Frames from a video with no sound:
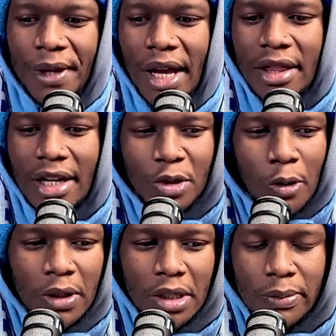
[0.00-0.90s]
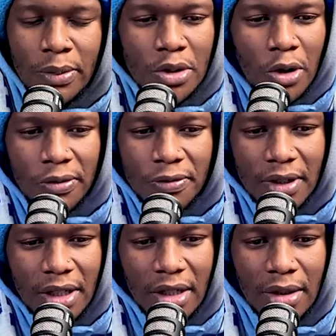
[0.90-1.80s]
And that completely put off
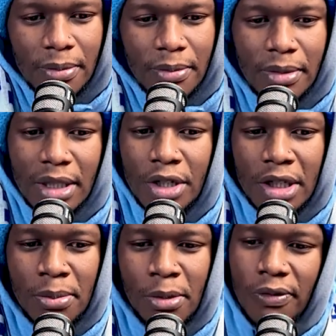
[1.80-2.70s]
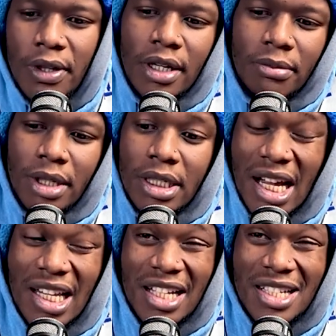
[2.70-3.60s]
the rhythm of the
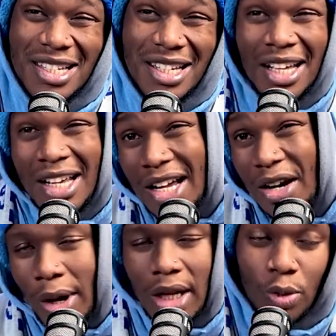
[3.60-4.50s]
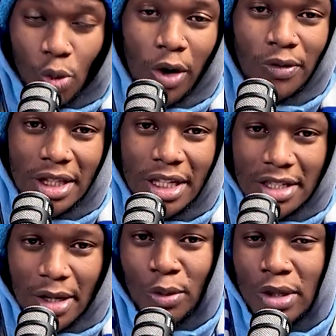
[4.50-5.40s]
Italians. Well, one of the things
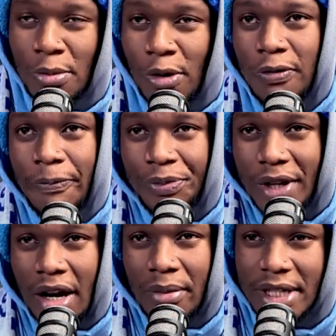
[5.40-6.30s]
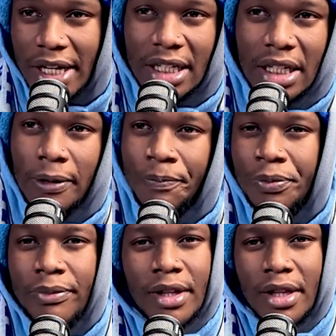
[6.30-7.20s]
that put them off. Secondly,
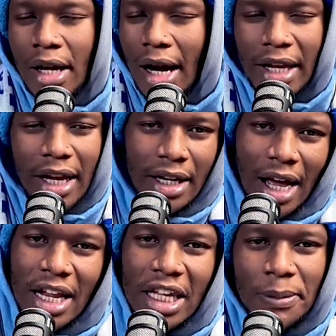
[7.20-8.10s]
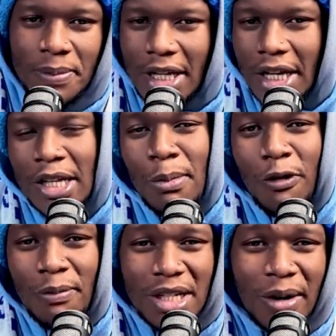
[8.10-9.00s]
again, and I keep saying, the
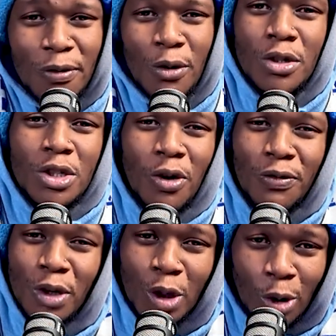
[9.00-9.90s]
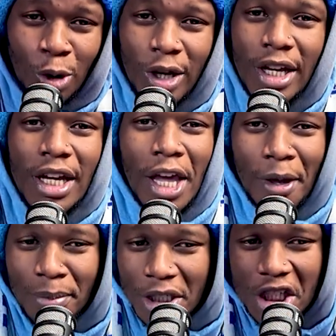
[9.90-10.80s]
movement up front of Ndoye,
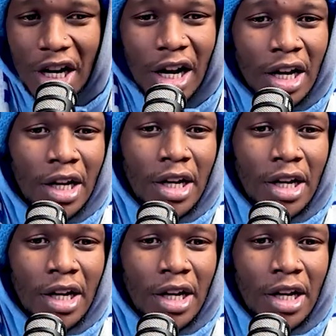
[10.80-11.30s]
Ebisha,